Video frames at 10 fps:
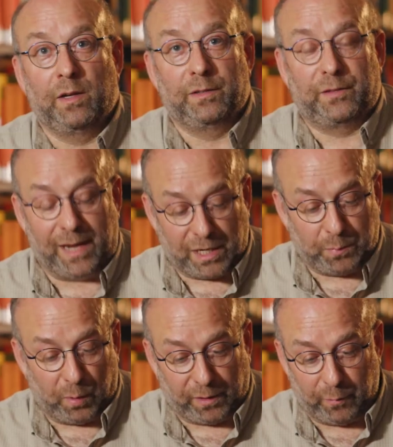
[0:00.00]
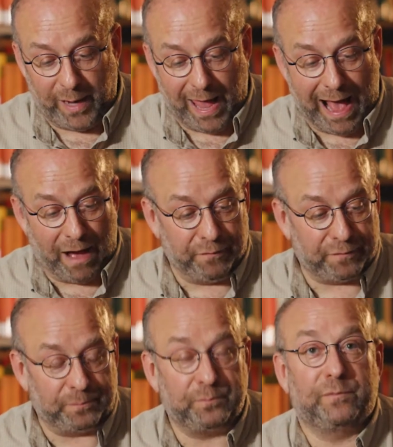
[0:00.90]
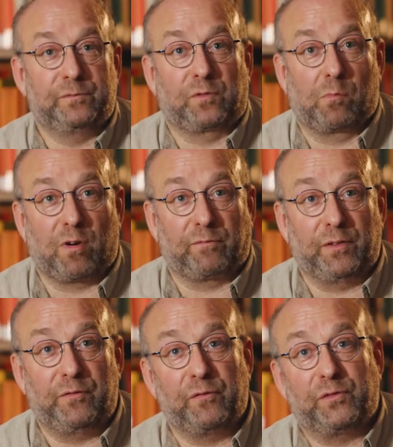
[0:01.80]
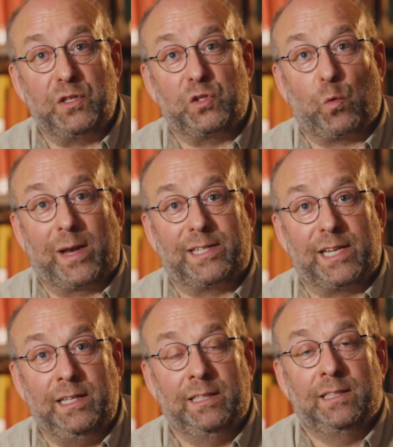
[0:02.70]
The next book that we have, from roughly 1520,